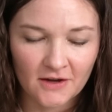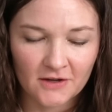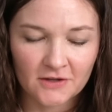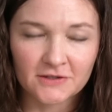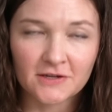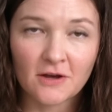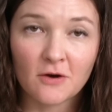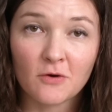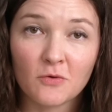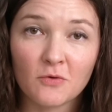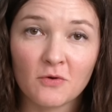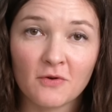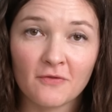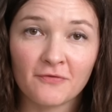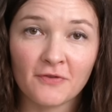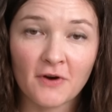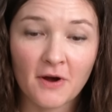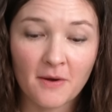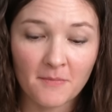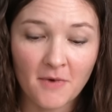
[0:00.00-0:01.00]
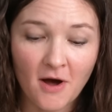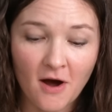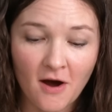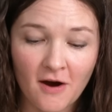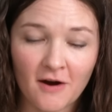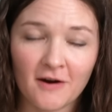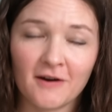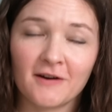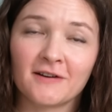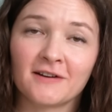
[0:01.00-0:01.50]
So from
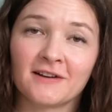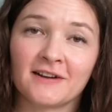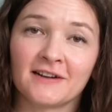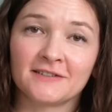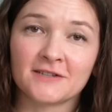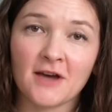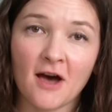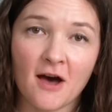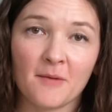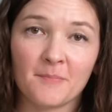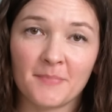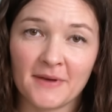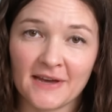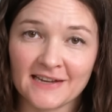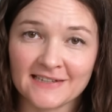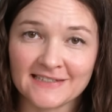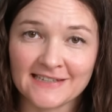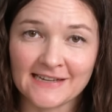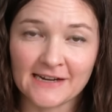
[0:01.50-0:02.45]
our top picks